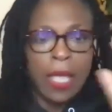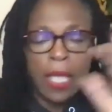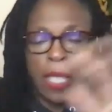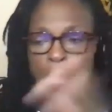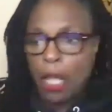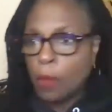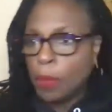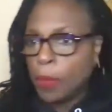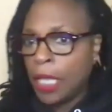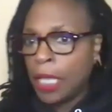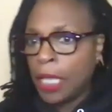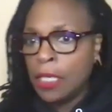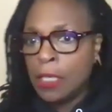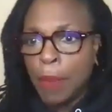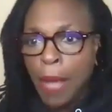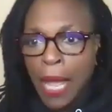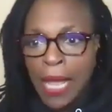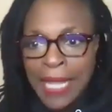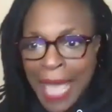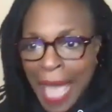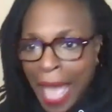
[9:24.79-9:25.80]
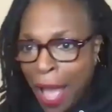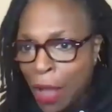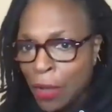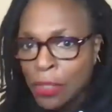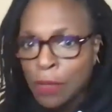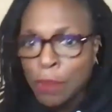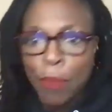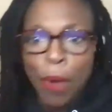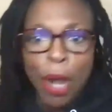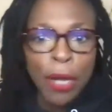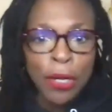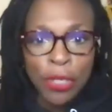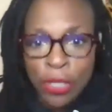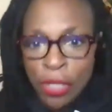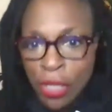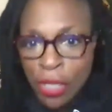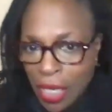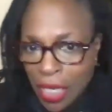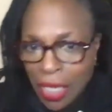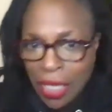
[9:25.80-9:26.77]
help kids buy cows, march
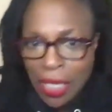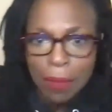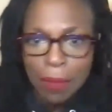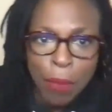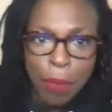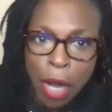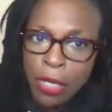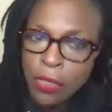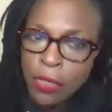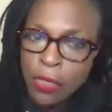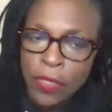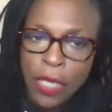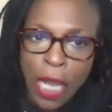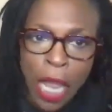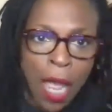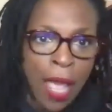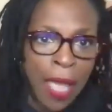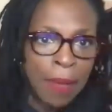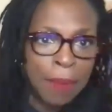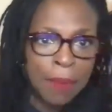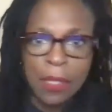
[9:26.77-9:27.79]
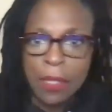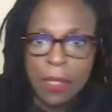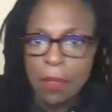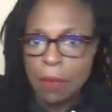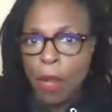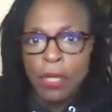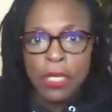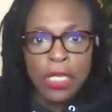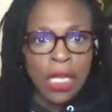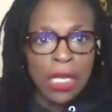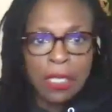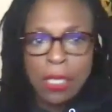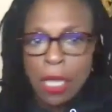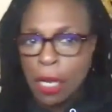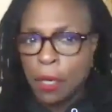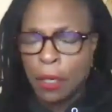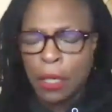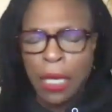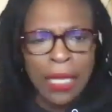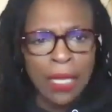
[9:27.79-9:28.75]
for dimes, march against
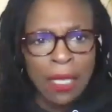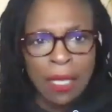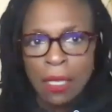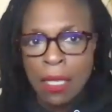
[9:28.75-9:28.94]
hunger. Like,